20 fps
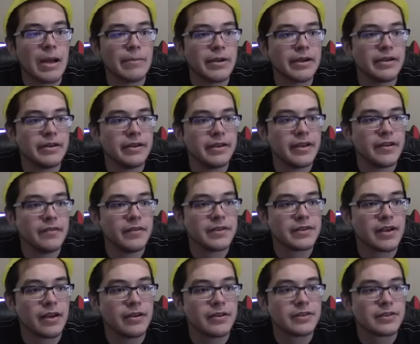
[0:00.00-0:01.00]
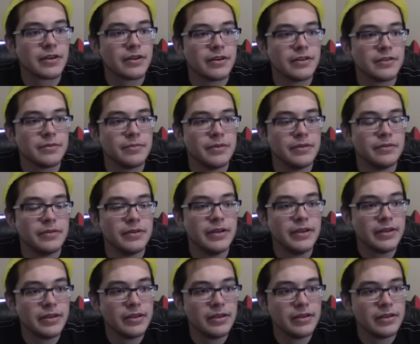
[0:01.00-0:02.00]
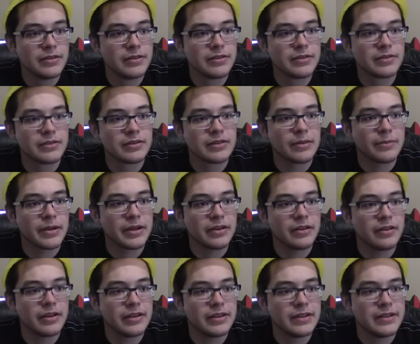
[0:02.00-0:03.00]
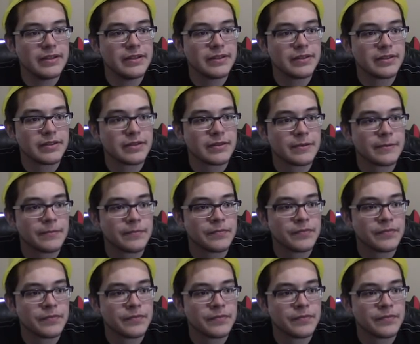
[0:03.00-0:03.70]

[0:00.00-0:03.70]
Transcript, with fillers: I'm not gonna give this guy a star, it's a bit ridiculous. I'm not good at this.